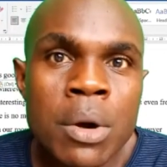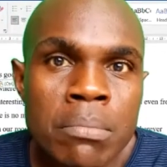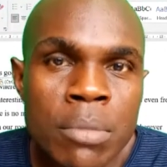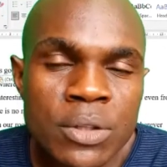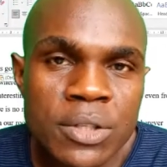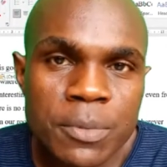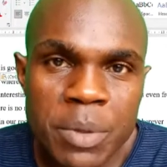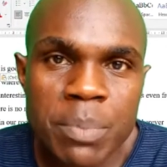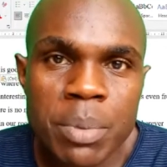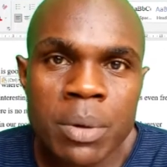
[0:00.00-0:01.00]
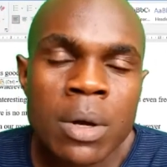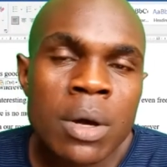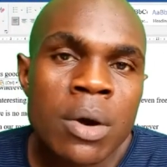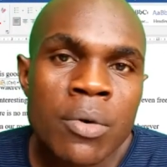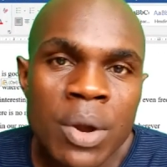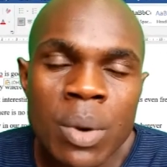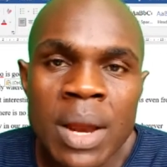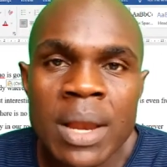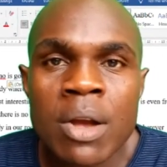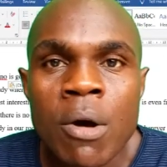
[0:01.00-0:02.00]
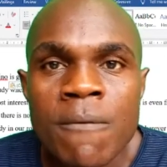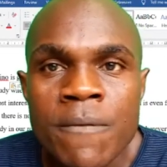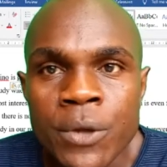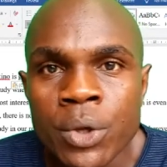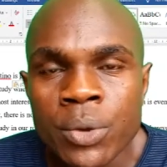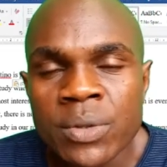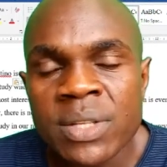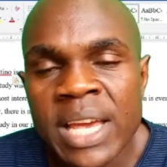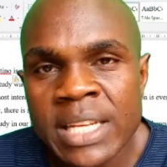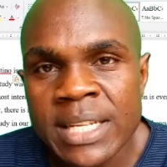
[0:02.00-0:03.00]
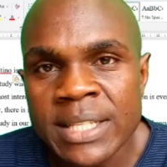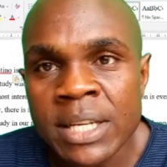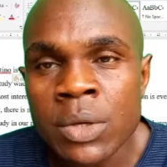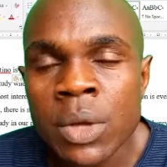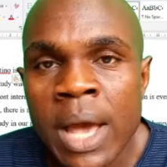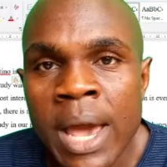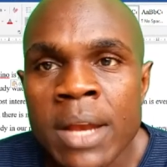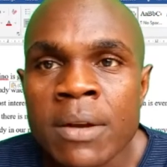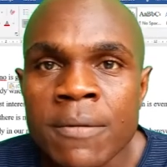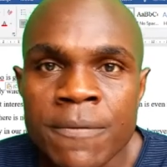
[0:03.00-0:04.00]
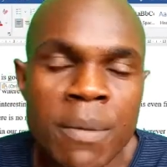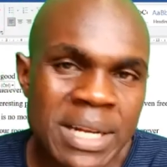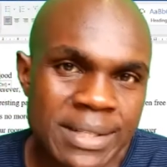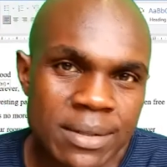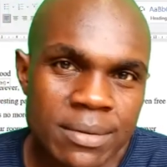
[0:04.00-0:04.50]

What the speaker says: Most people regularly confuse editing and formatting.